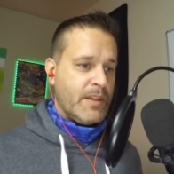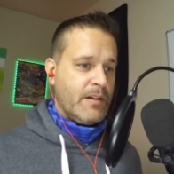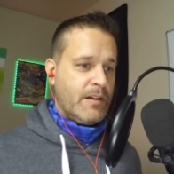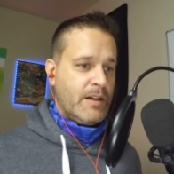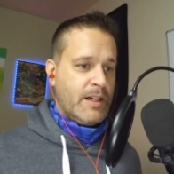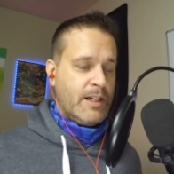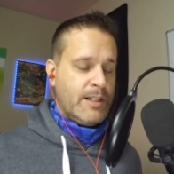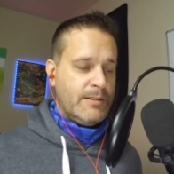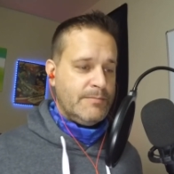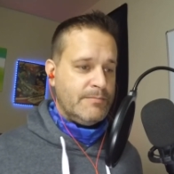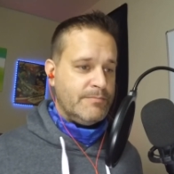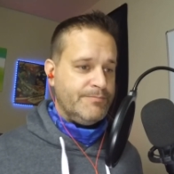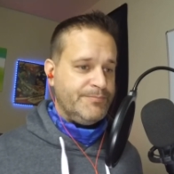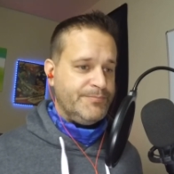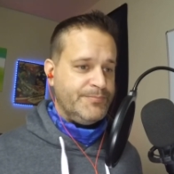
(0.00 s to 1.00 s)

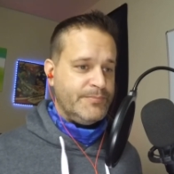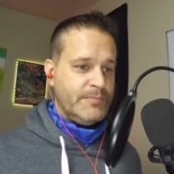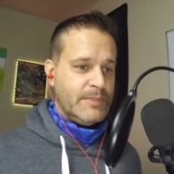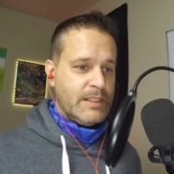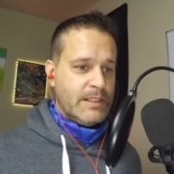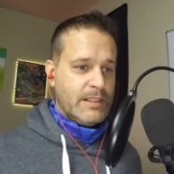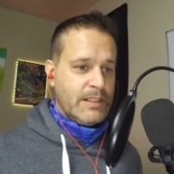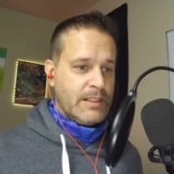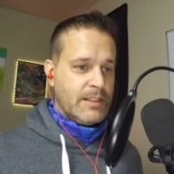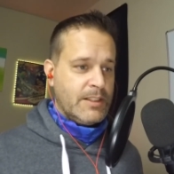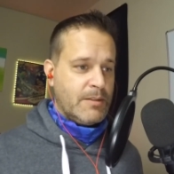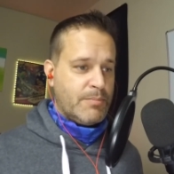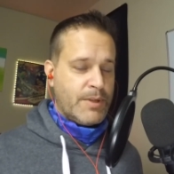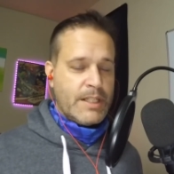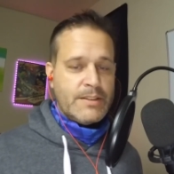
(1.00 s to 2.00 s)
You
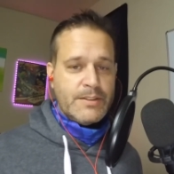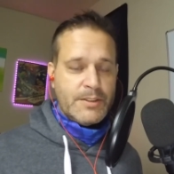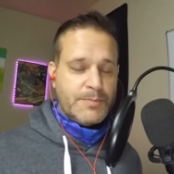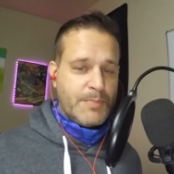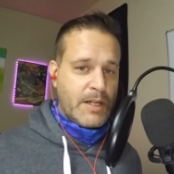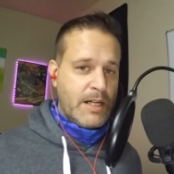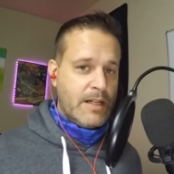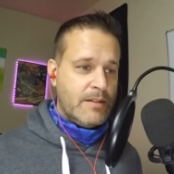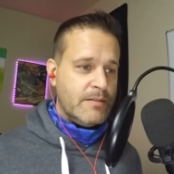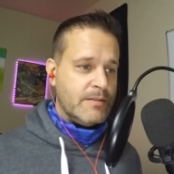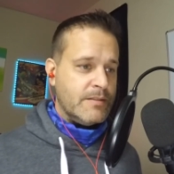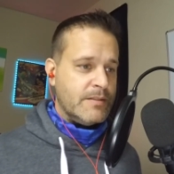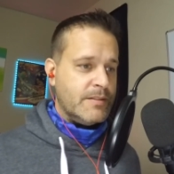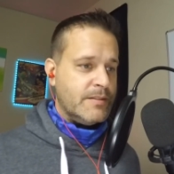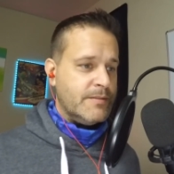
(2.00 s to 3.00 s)
know, Brussels
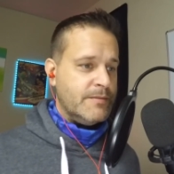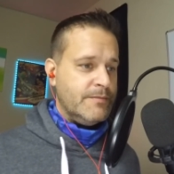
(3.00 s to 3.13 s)
sprouts,